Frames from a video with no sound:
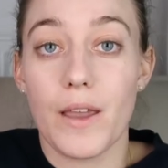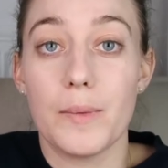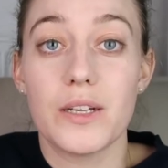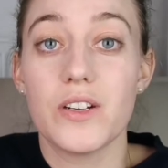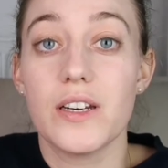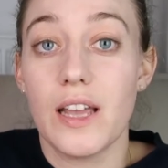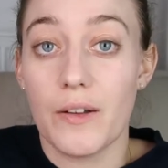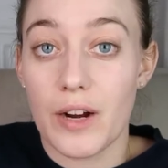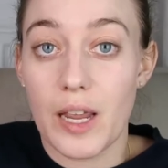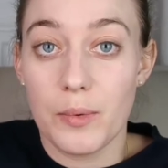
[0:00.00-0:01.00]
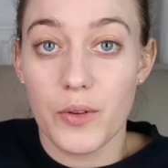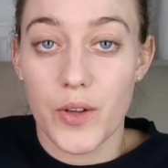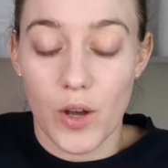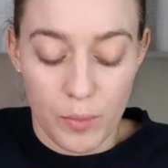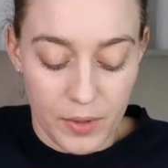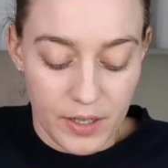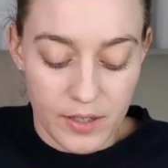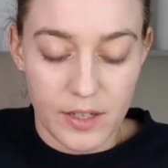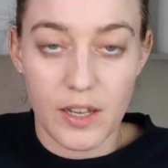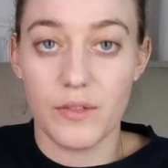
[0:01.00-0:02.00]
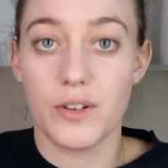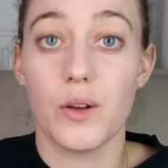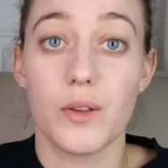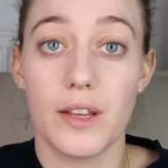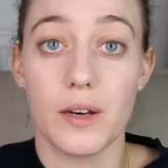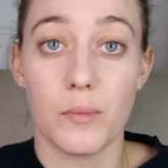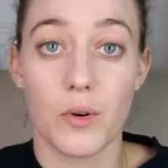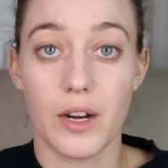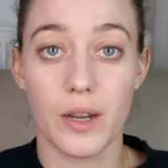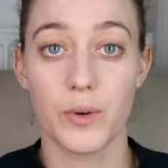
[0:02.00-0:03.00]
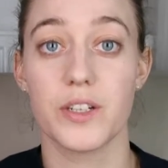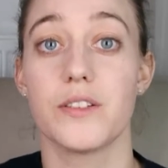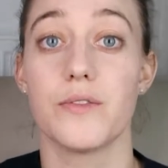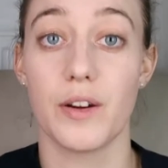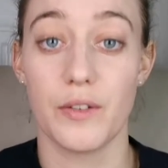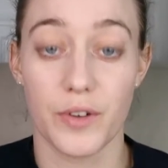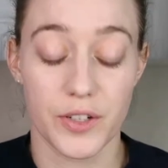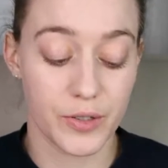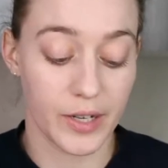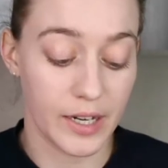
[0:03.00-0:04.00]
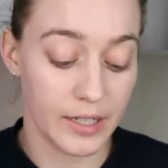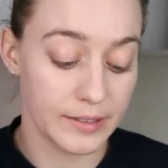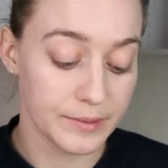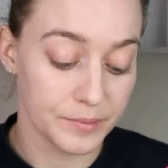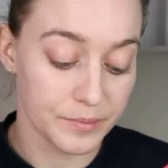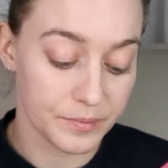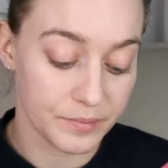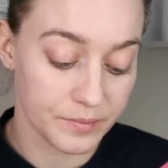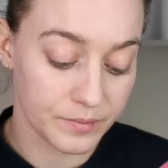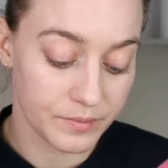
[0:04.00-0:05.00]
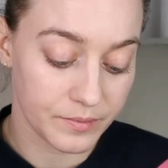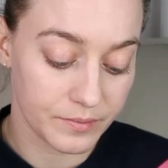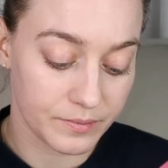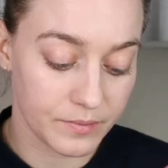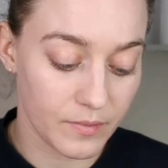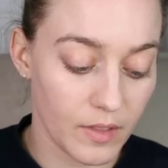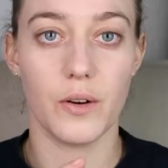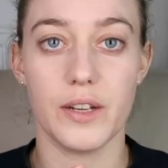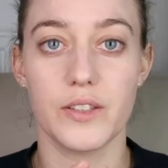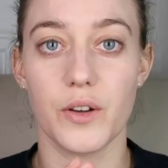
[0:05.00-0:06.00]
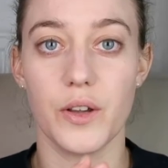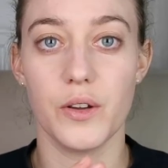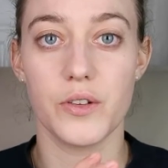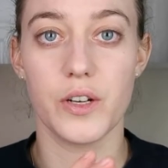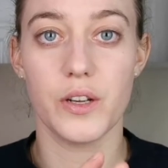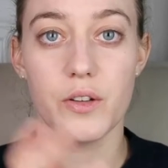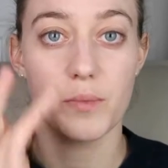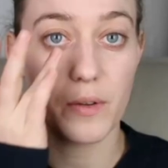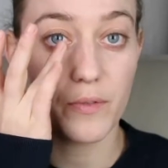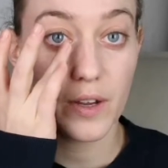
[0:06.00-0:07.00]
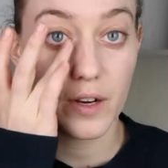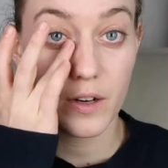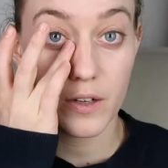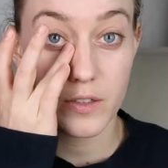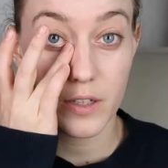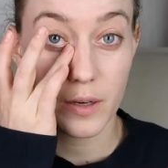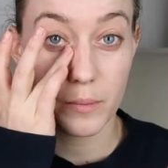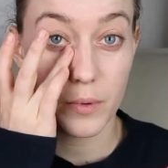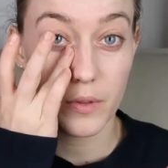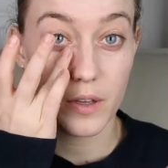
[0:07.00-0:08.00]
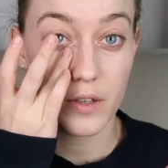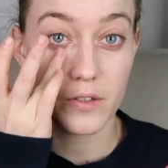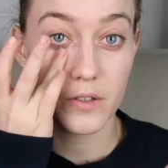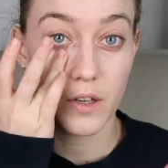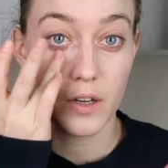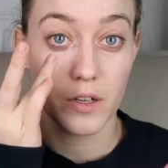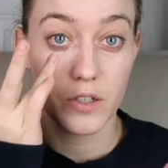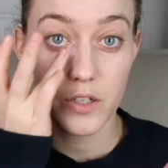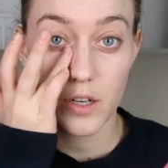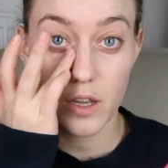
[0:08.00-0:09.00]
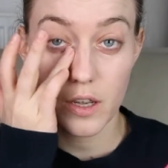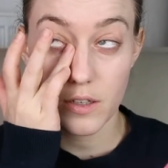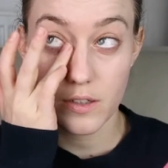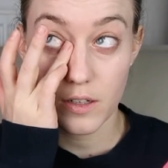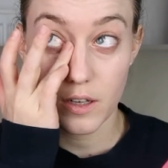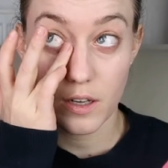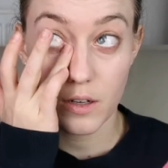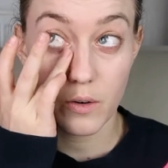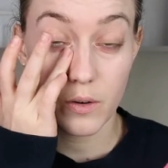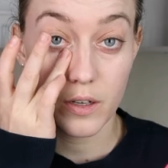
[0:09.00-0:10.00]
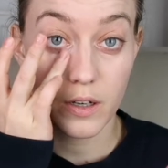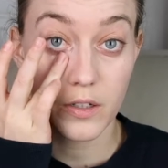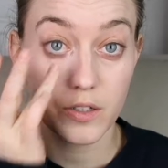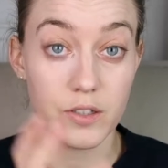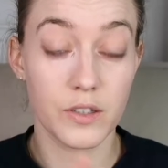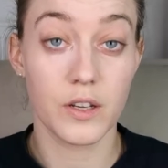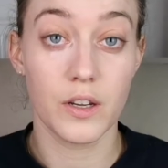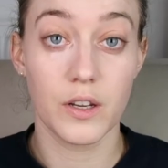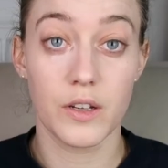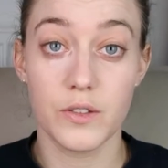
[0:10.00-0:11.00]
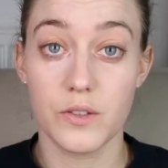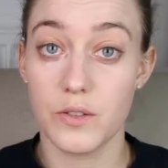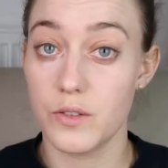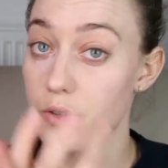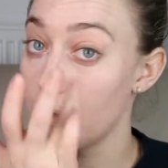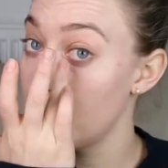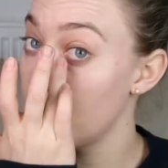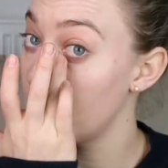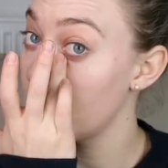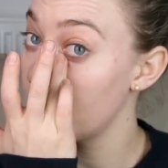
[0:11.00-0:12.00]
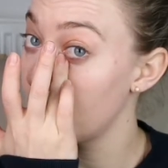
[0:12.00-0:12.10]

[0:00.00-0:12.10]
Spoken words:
I'm actually never able to open this, even not in the morning, which is very frustrating. All right, so I usually use my fingers and put this just in the inner corners to